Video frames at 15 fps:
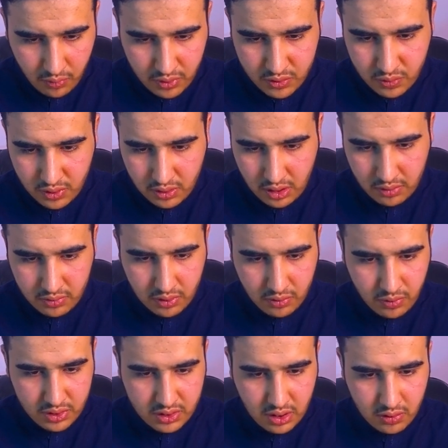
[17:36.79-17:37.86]
which one router,
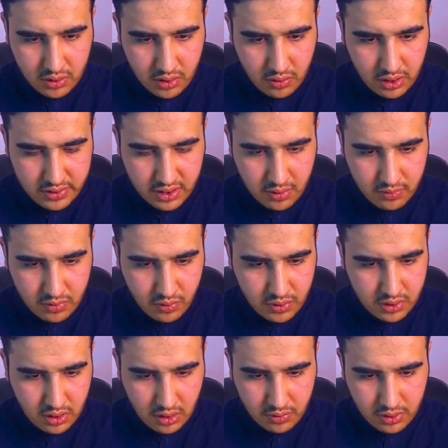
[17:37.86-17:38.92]
which router, let's come to
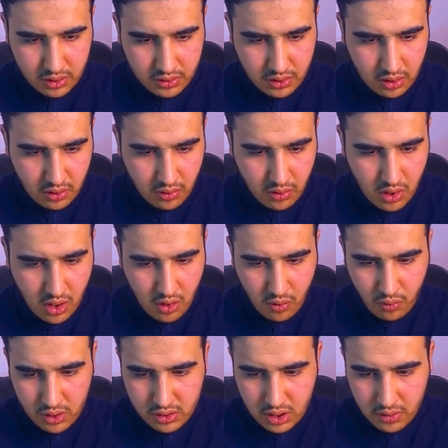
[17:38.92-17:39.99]
which router. So
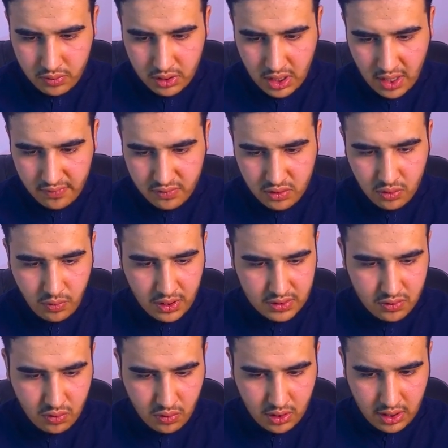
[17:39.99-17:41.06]
which router have two
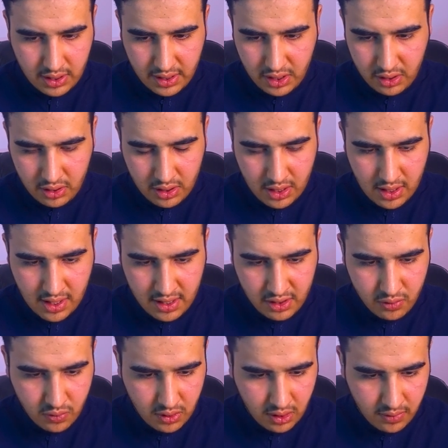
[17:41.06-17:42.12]
ways to a
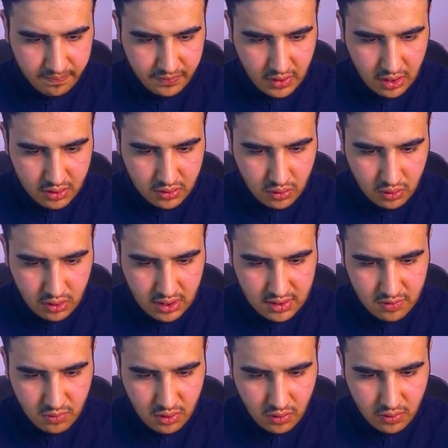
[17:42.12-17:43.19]
network. So
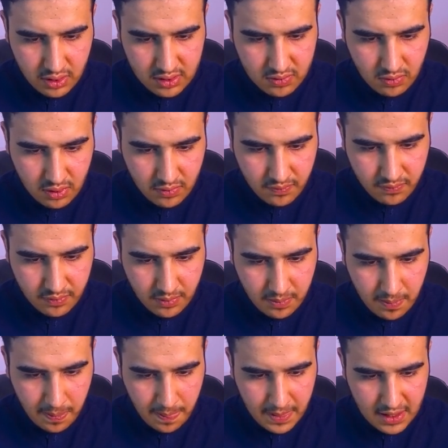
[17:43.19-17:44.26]
this one or this one.
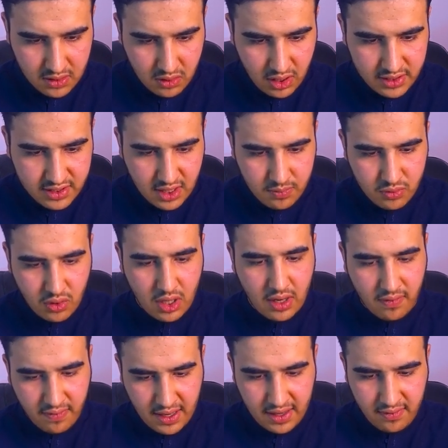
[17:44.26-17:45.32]
So let's come to
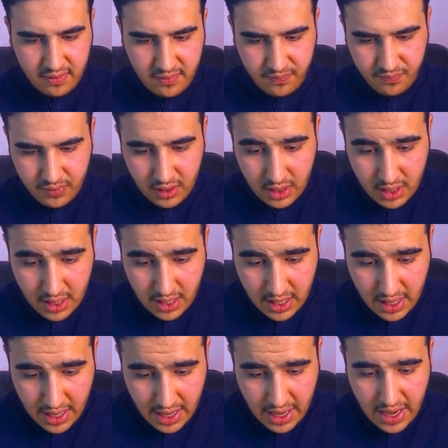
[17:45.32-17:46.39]
R5.
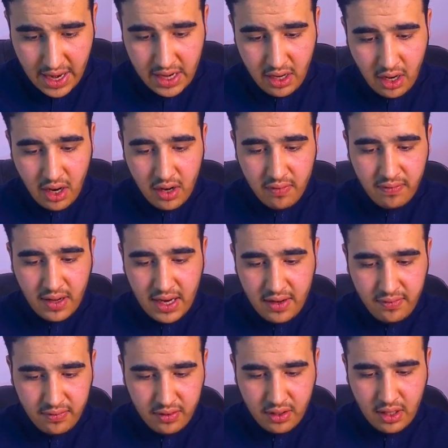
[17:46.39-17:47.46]
And
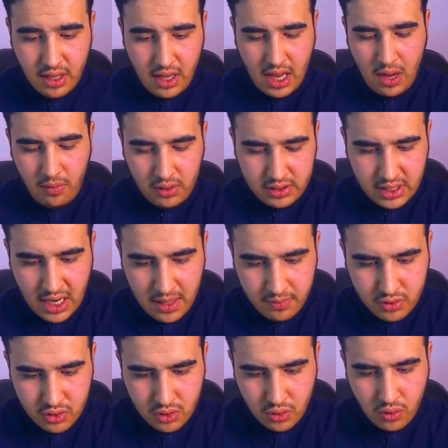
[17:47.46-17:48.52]
R5, I will
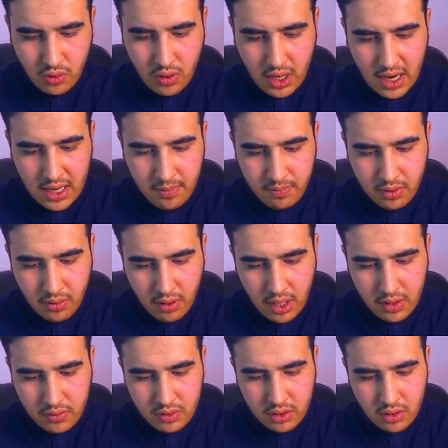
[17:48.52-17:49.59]
type show IP
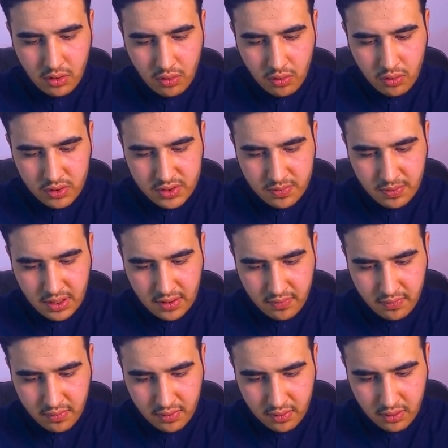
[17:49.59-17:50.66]
route
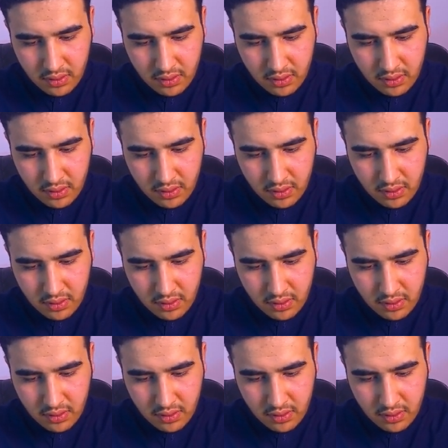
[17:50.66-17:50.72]
OSPF.